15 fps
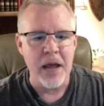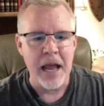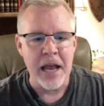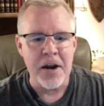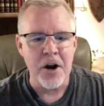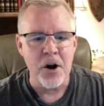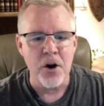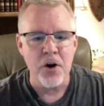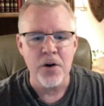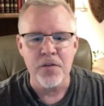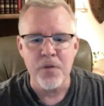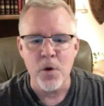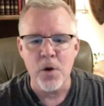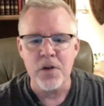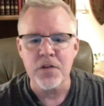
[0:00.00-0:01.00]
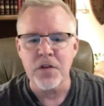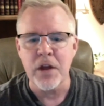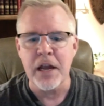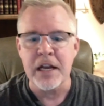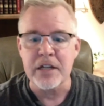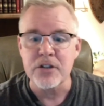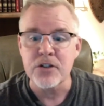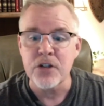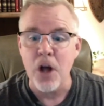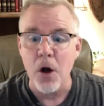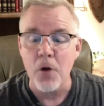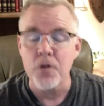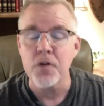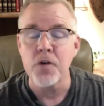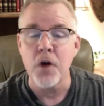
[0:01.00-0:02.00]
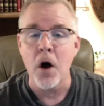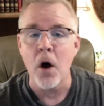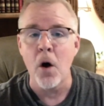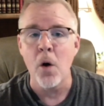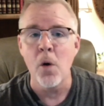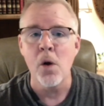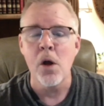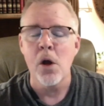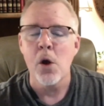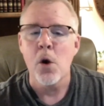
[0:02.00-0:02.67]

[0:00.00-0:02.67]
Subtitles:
and heard a voice saying, Saul, Saul,